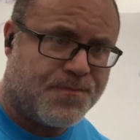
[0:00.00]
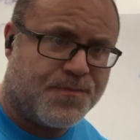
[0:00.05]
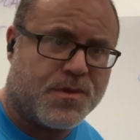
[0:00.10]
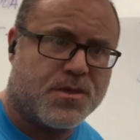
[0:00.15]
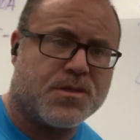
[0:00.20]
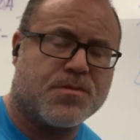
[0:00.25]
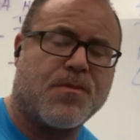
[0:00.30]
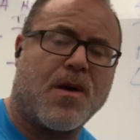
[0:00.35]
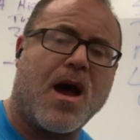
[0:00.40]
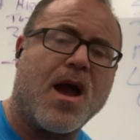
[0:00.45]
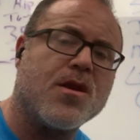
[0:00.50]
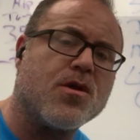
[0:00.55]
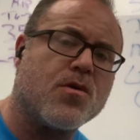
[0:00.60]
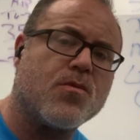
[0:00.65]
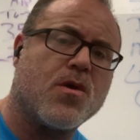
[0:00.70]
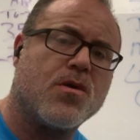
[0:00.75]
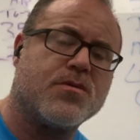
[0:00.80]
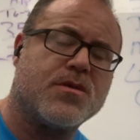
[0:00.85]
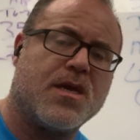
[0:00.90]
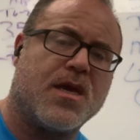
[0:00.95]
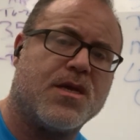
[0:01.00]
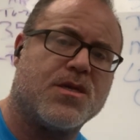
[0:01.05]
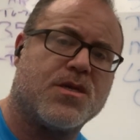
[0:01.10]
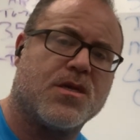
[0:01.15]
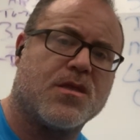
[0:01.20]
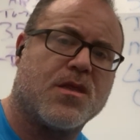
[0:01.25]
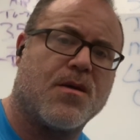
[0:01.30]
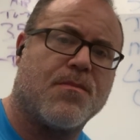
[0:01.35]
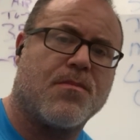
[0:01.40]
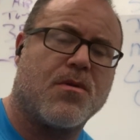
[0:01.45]
Spinal
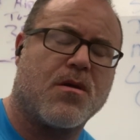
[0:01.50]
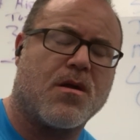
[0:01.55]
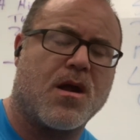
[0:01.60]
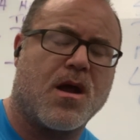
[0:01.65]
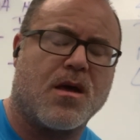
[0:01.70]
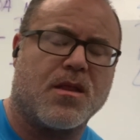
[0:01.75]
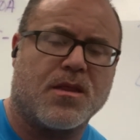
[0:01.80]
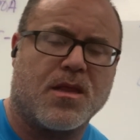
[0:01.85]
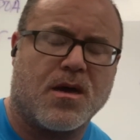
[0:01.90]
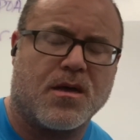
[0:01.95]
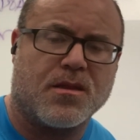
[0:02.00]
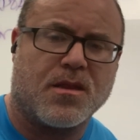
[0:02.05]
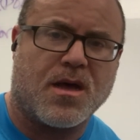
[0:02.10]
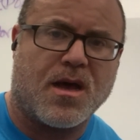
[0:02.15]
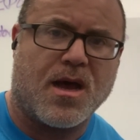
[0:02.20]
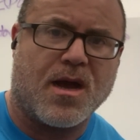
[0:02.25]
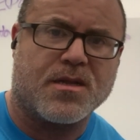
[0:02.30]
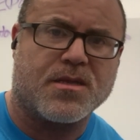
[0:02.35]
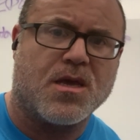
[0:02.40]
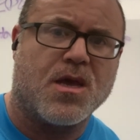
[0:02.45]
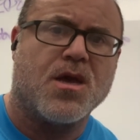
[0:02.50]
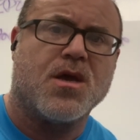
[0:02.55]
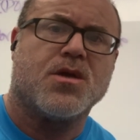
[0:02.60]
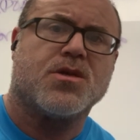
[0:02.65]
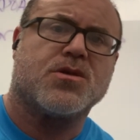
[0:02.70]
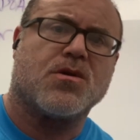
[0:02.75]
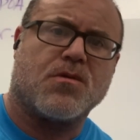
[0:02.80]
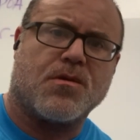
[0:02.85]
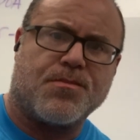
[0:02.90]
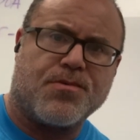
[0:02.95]
rotation, lumbar unlocked.
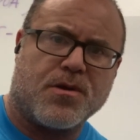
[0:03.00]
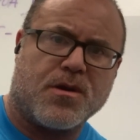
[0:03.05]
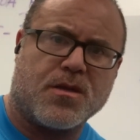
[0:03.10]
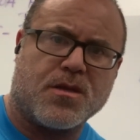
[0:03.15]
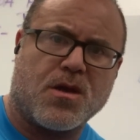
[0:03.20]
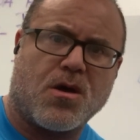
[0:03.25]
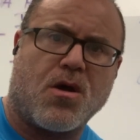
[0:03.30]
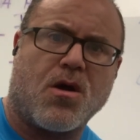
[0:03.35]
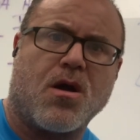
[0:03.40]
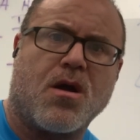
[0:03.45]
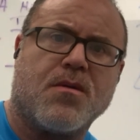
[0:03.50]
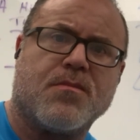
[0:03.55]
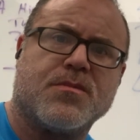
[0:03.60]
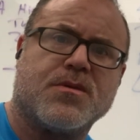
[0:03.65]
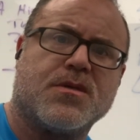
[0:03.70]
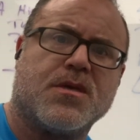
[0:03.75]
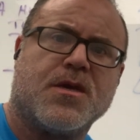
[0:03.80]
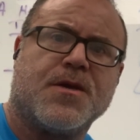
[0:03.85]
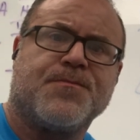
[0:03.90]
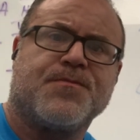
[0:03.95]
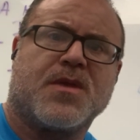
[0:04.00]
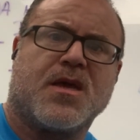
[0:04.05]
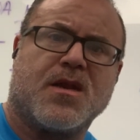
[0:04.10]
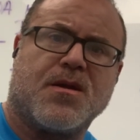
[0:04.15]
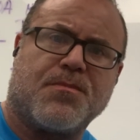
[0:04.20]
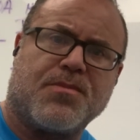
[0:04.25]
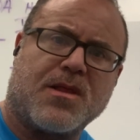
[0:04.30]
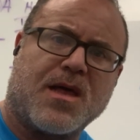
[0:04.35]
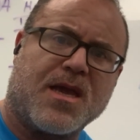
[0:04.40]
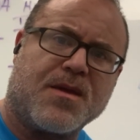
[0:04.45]
So we're putting the arms in a
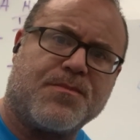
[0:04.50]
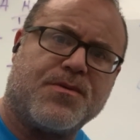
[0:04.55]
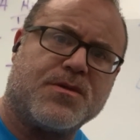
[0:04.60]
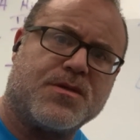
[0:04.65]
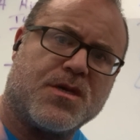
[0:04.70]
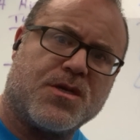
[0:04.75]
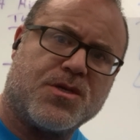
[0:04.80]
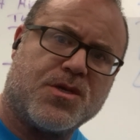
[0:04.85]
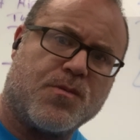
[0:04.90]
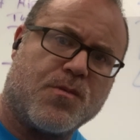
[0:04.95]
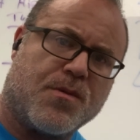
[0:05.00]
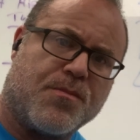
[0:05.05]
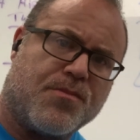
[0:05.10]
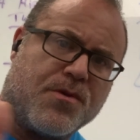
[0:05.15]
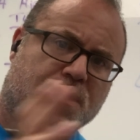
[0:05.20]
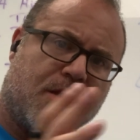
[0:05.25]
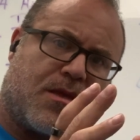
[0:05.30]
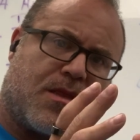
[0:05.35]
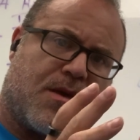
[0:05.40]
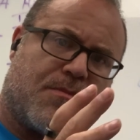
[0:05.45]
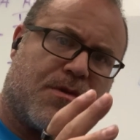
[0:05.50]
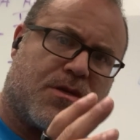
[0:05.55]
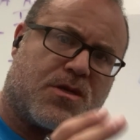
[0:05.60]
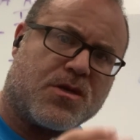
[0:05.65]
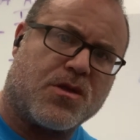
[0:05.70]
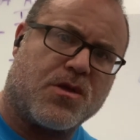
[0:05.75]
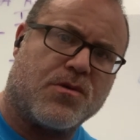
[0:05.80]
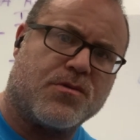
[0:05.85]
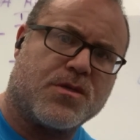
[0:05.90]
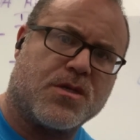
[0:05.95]
plank position. We're bringing them as
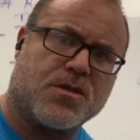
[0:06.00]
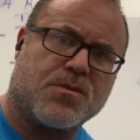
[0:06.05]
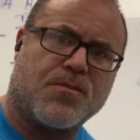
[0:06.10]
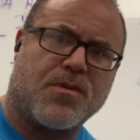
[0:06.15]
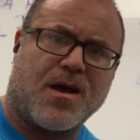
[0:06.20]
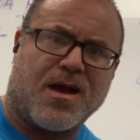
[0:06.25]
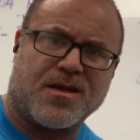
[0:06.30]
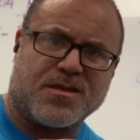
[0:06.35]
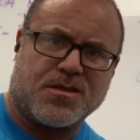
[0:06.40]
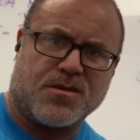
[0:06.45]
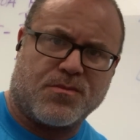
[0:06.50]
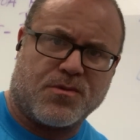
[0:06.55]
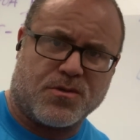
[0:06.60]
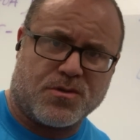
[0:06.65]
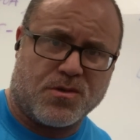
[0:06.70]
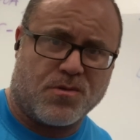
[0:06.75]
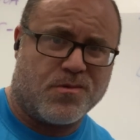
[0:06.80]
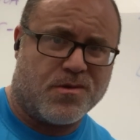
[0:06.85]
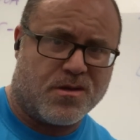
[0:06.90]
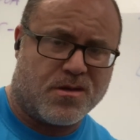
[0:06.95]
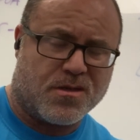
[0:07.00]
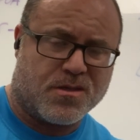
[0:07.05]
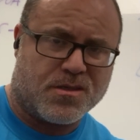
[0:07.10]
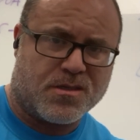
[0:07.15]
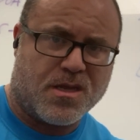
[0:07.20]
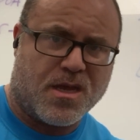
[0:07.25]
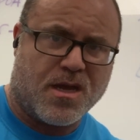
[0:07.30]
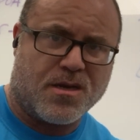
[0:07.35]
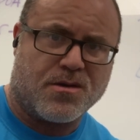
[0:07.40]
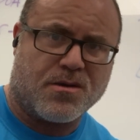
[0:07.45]
close as possible so we can
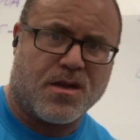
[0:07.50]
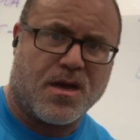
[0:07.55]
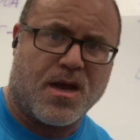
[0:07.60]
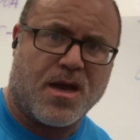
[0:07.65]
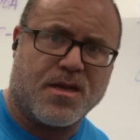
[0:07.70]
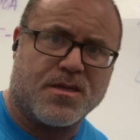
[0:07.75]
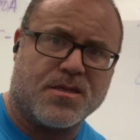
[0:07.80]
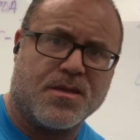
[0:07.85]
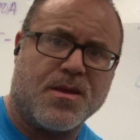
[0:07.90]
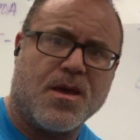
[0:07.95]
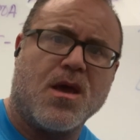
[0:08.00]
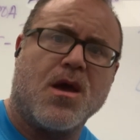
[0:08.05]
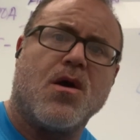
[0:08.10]
standardize.